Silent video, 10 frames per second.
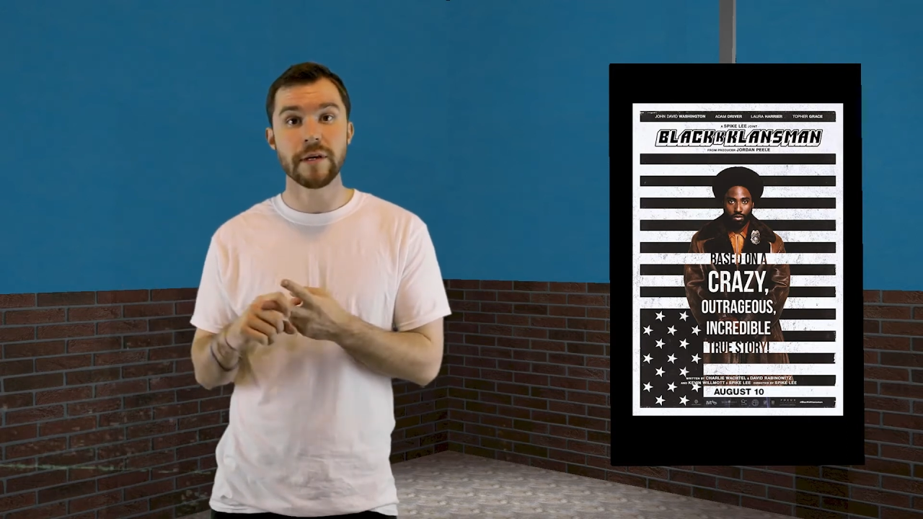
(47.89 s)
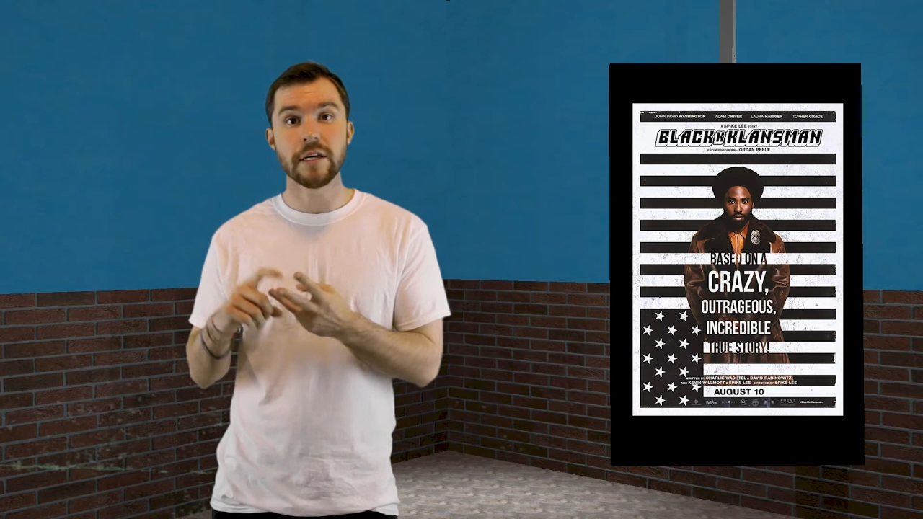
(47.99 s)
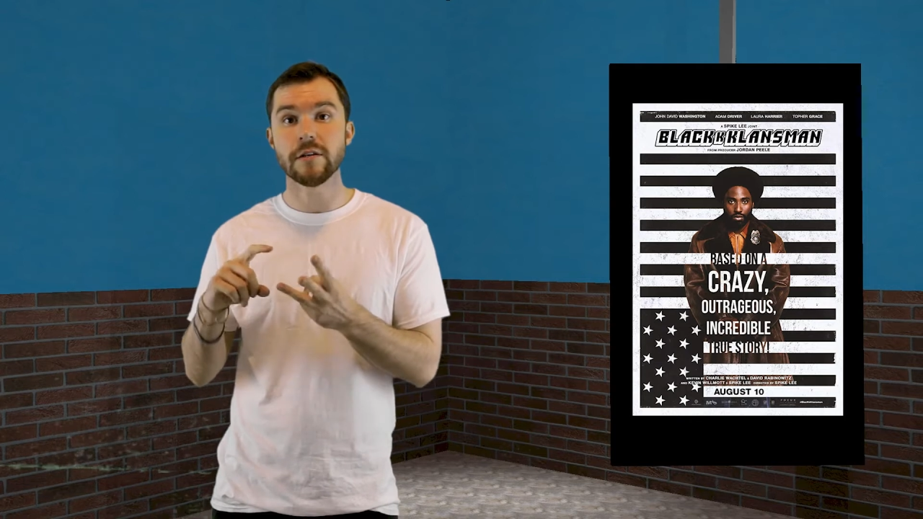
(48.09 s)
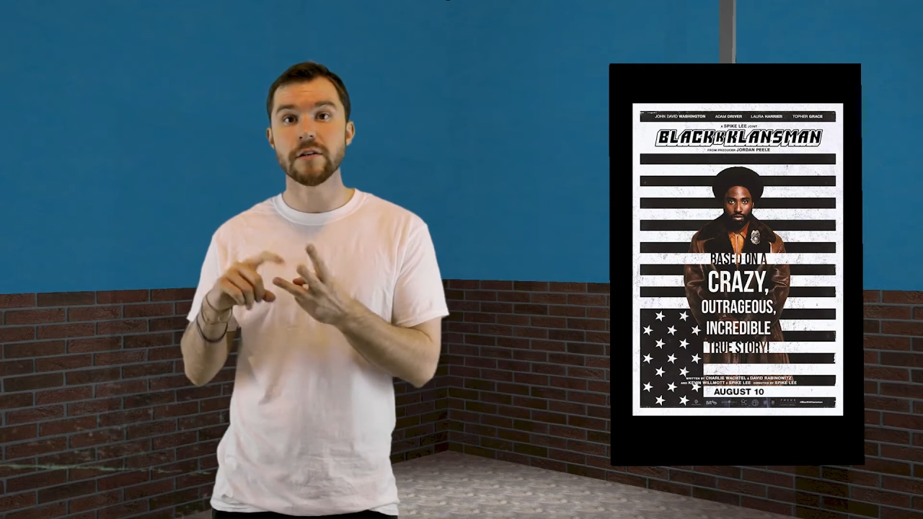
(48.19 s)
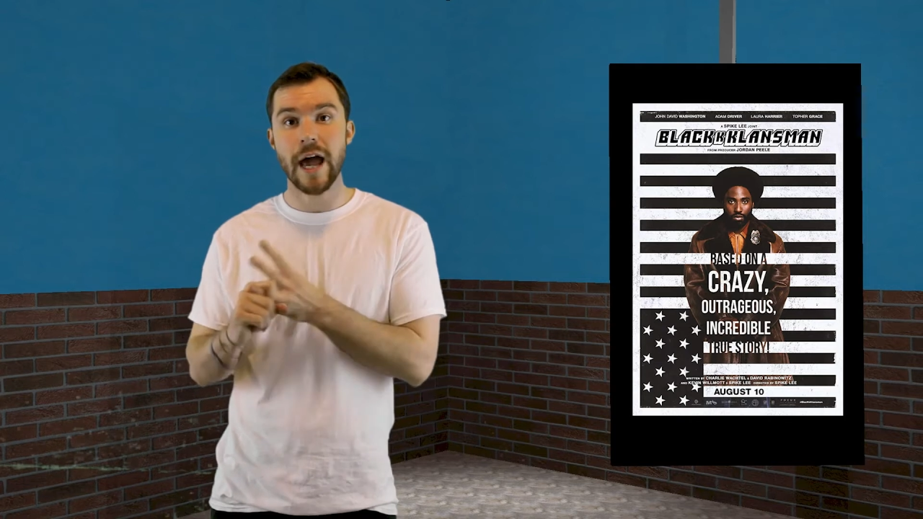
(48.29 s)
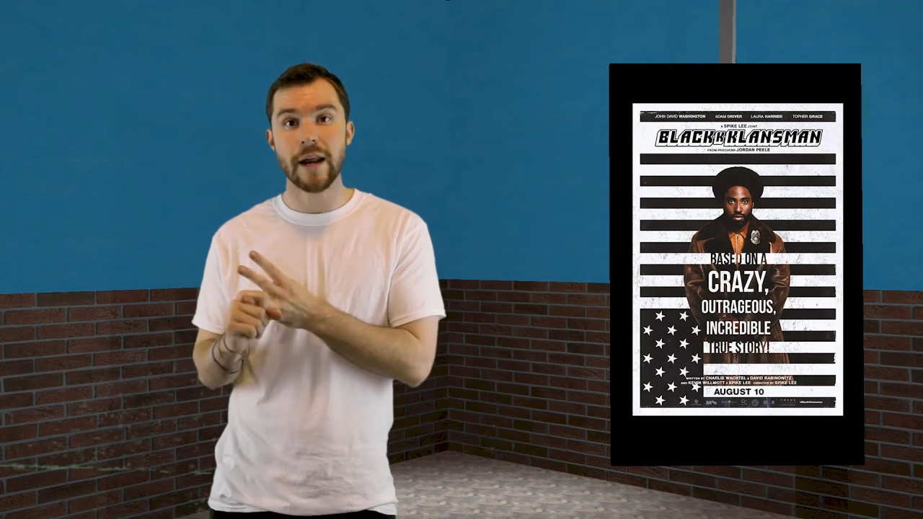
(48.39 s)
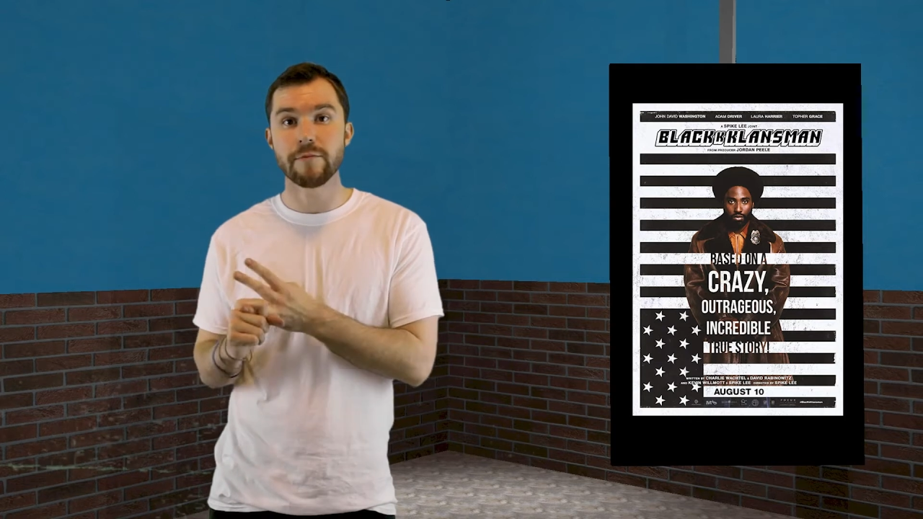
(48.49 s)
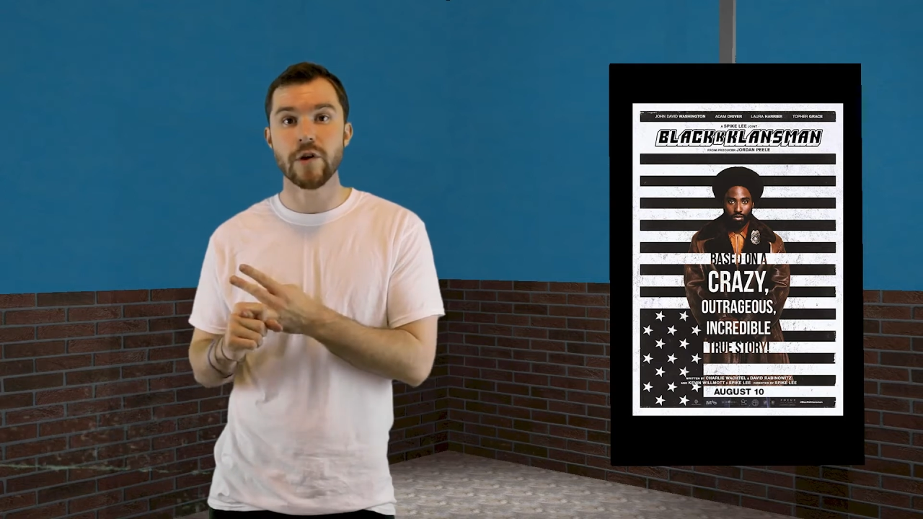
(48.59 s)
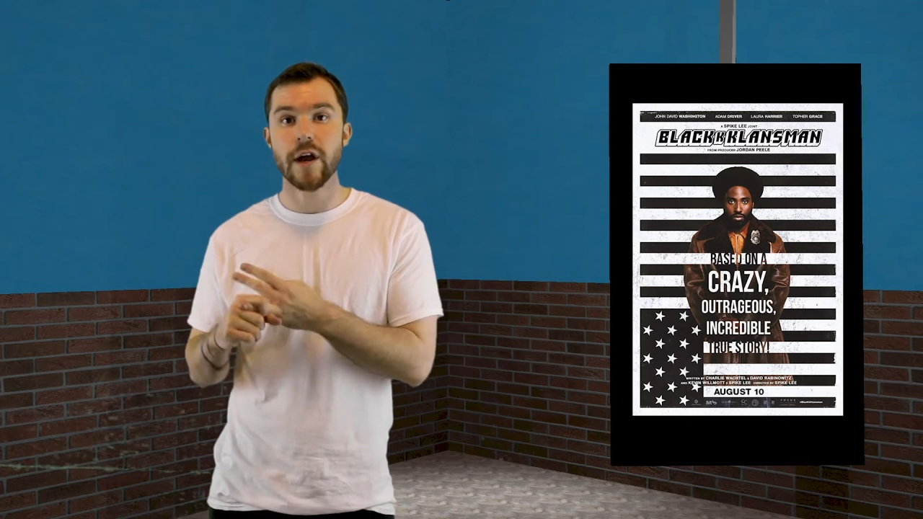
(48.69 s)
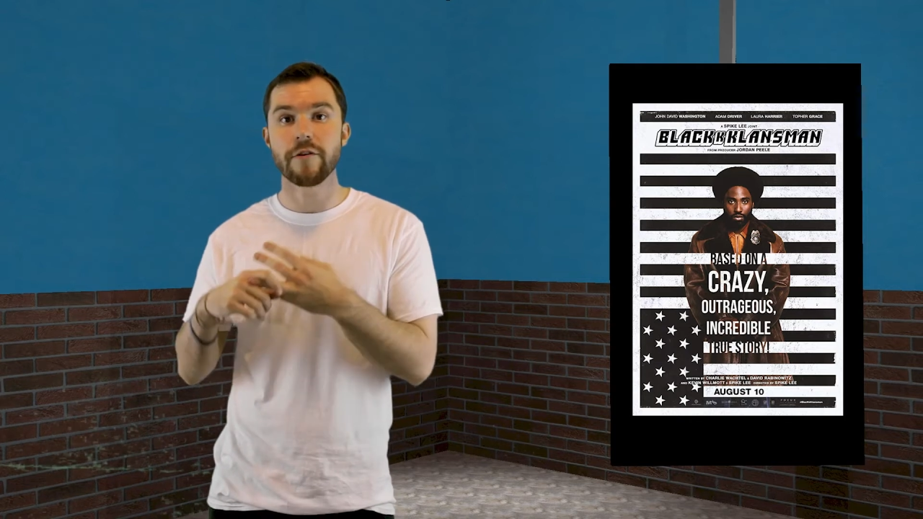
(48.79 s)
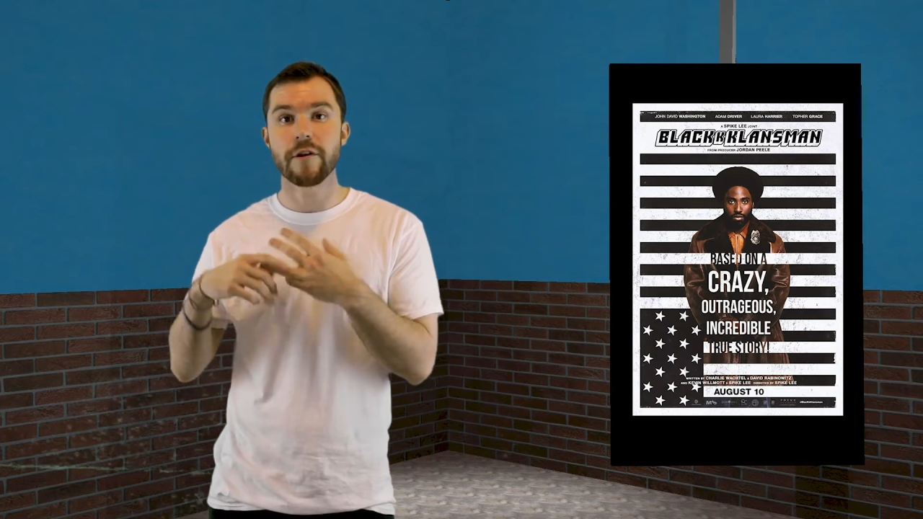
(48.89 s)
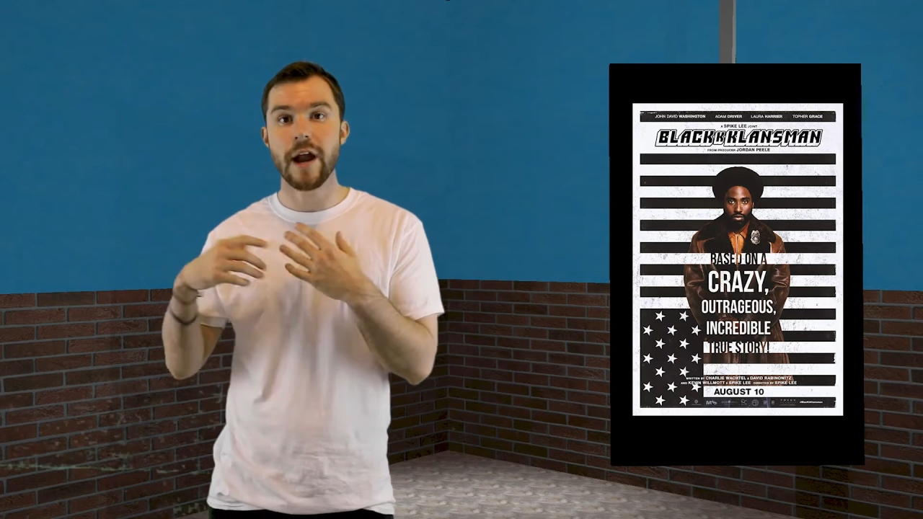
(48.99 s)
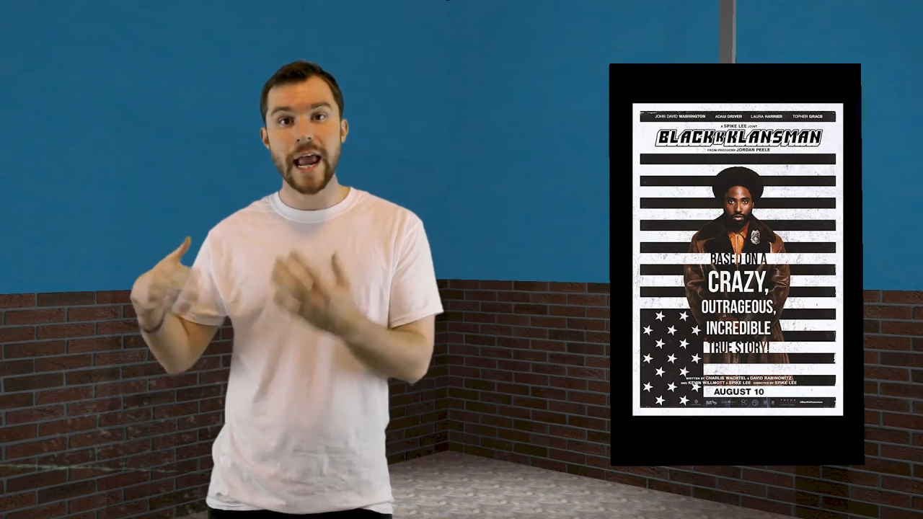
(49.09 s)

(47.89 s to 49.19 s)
Peele, Adam Driver,